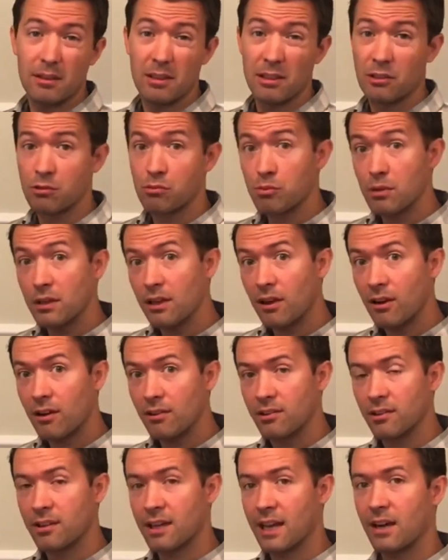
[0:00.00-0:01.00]
It's really hard
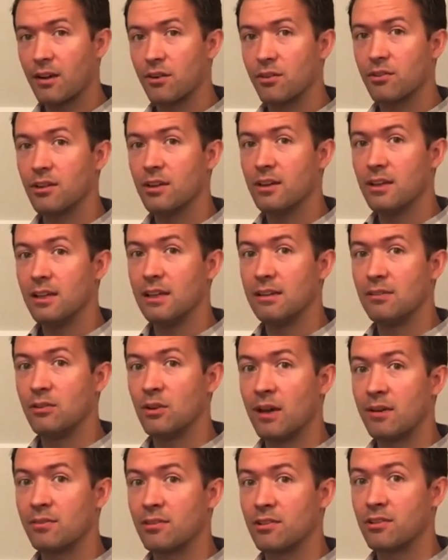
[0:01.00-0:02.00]
to count if
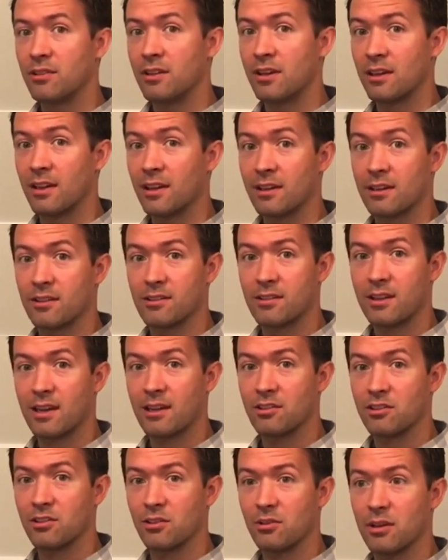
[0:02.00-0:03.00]
you have to stand like a
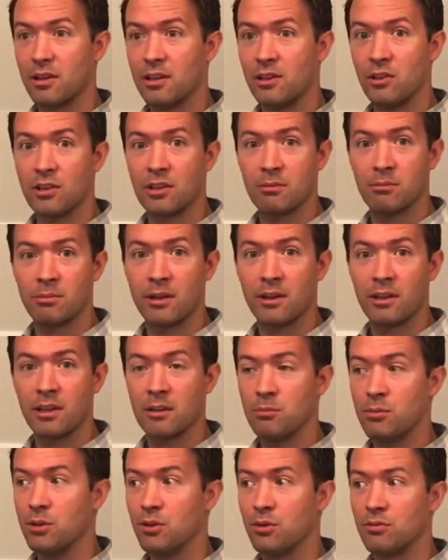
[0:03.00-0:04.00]
statue and you can barely
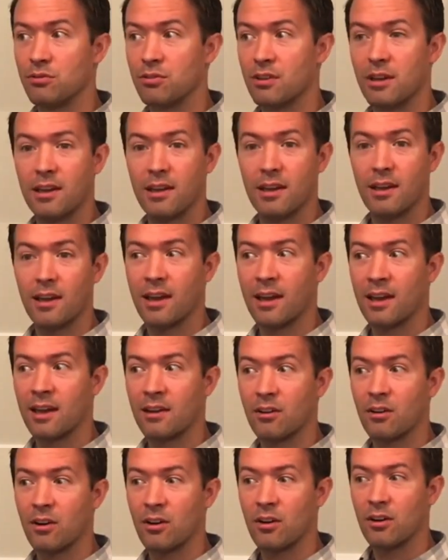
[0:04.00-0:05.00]
move
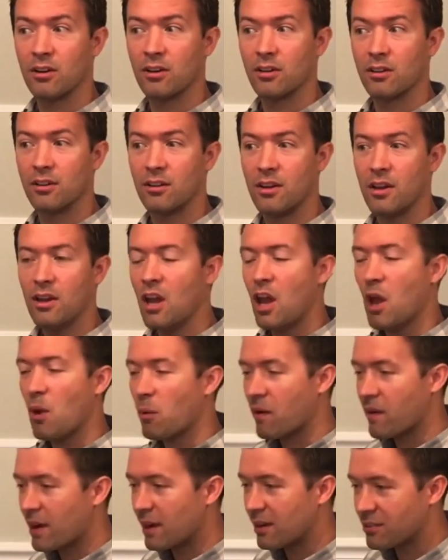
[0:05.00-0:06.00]
at all.
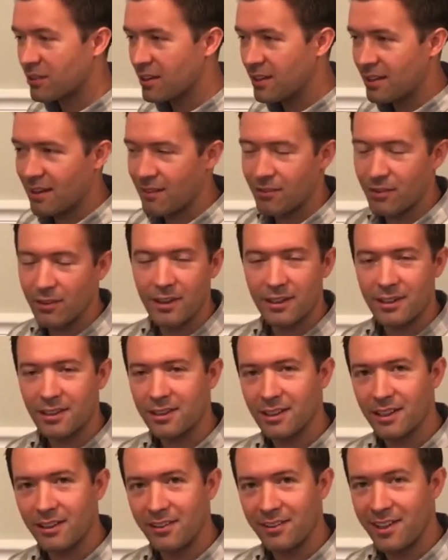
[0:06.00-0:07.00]
Whereas, if you're like a
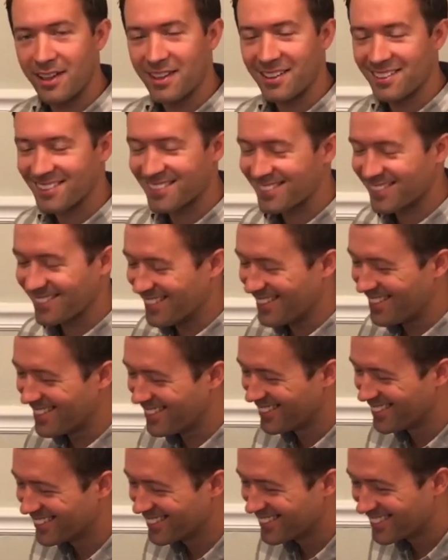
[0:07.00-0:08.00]
clarinetist,
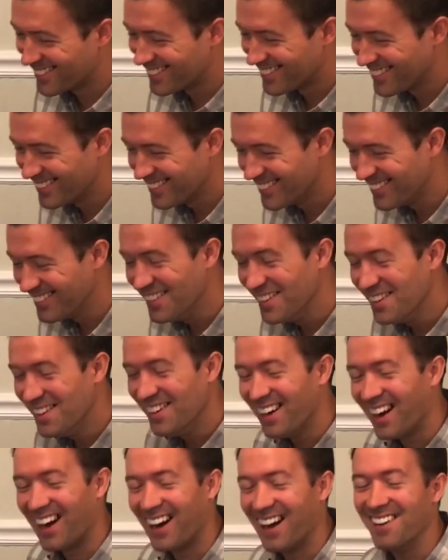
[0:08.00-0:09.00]

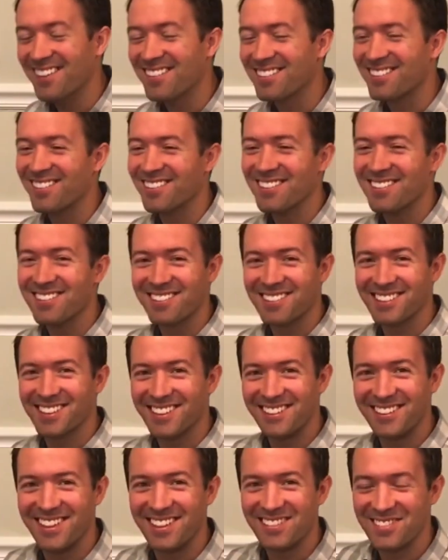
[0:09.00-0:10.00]
I saw this
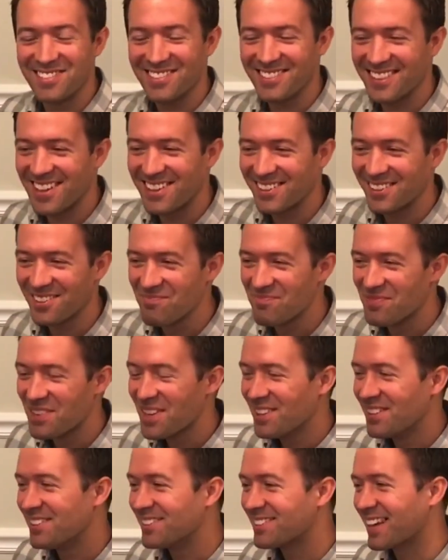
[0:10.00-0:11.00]
clarinet recital,
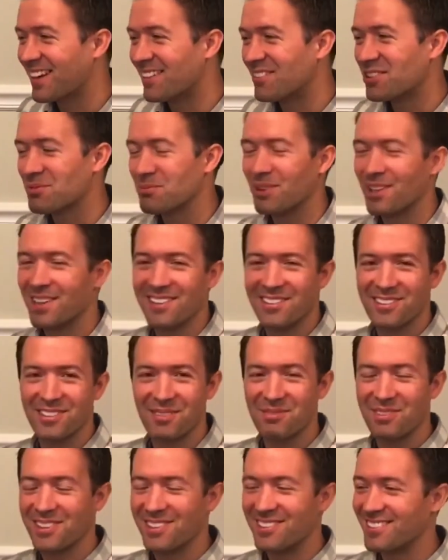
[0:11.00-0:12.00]
this guy was playing
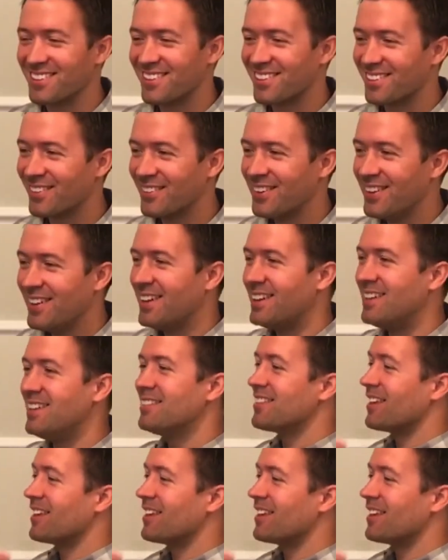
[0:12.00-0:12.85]
some concerto, and he's